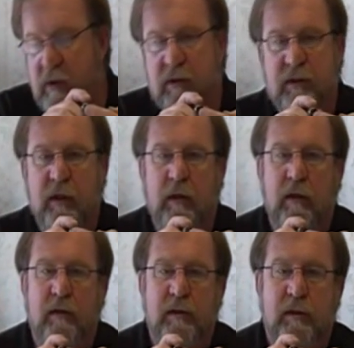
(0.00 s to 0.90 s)
this
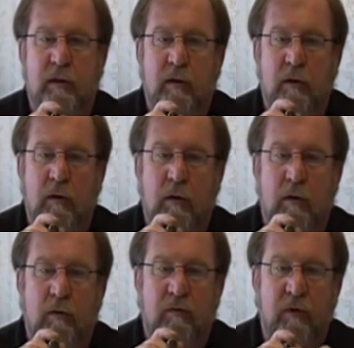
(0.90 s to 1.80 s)
is
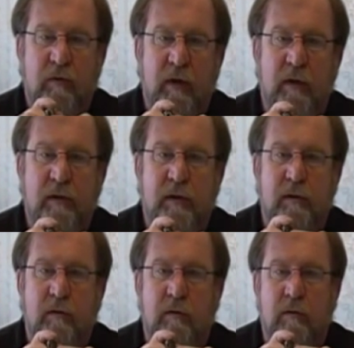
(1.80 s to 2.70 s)

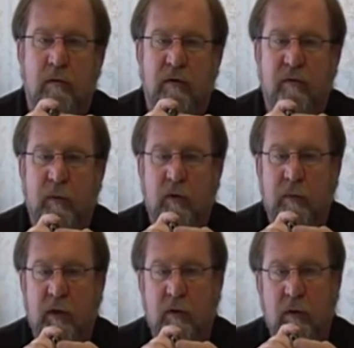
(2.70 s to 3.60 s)
0.2 of a
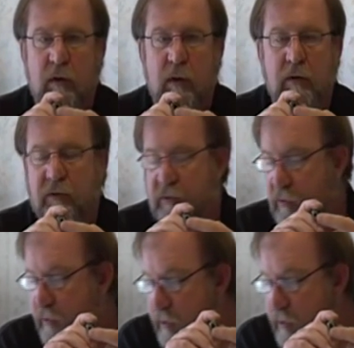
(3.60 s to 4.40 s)
millimeter, a little under